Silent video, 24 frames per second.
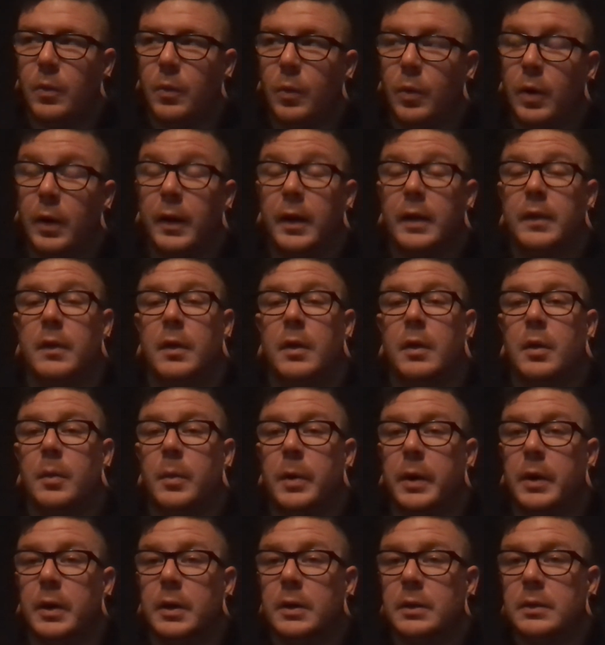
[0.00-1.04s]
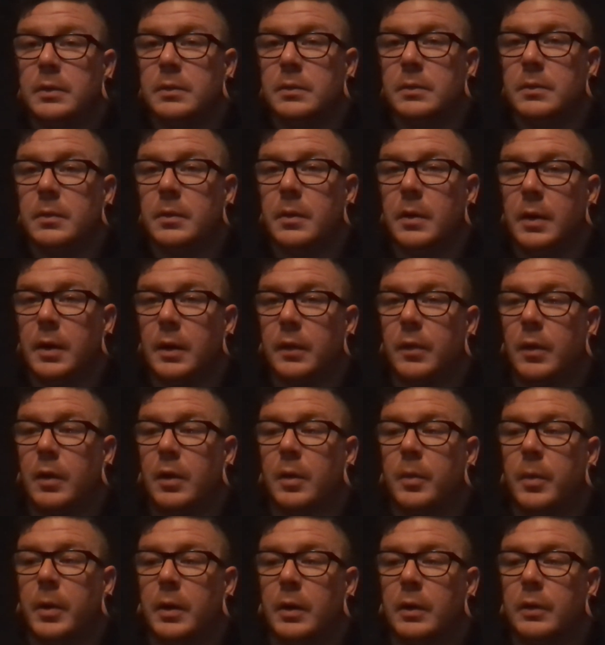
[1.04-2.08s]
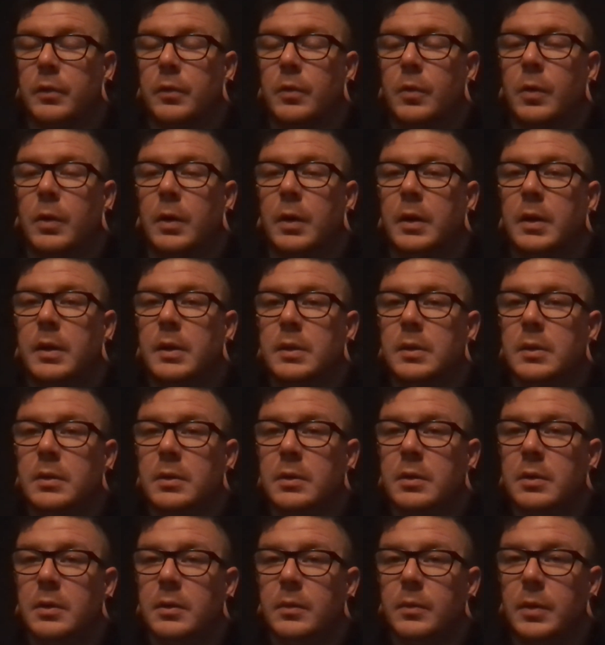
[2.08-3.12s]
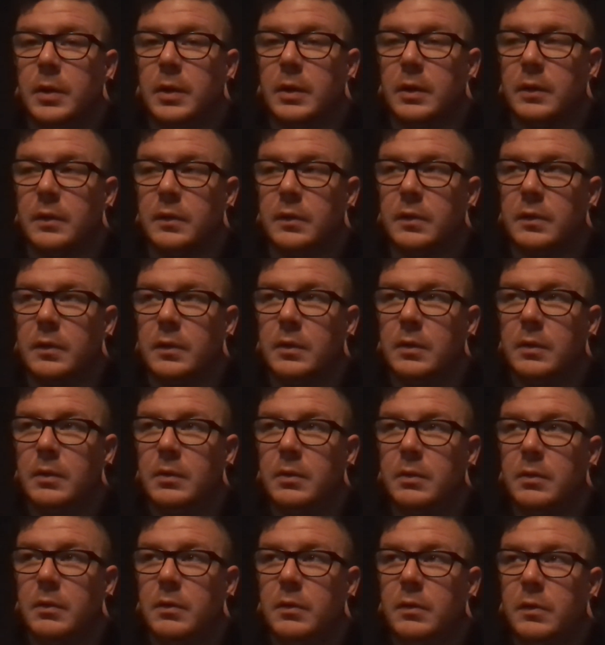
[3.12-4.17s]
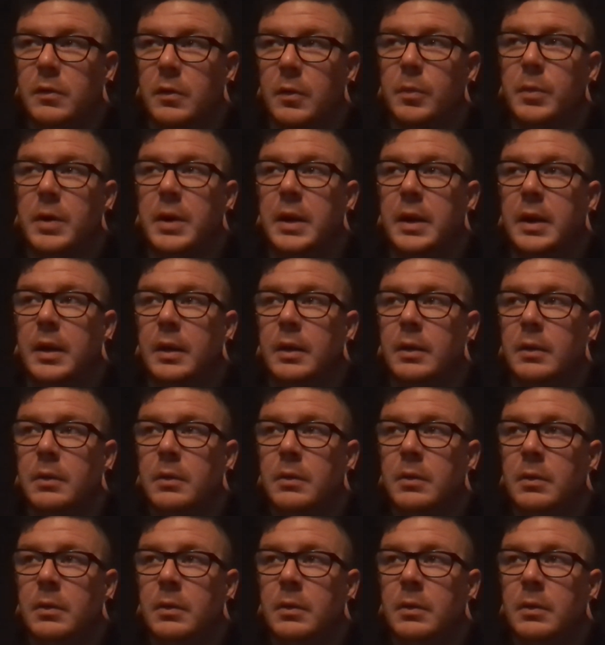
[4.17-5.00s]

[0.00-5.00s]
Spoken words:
while I talk about her and I talk about our story. Because to me,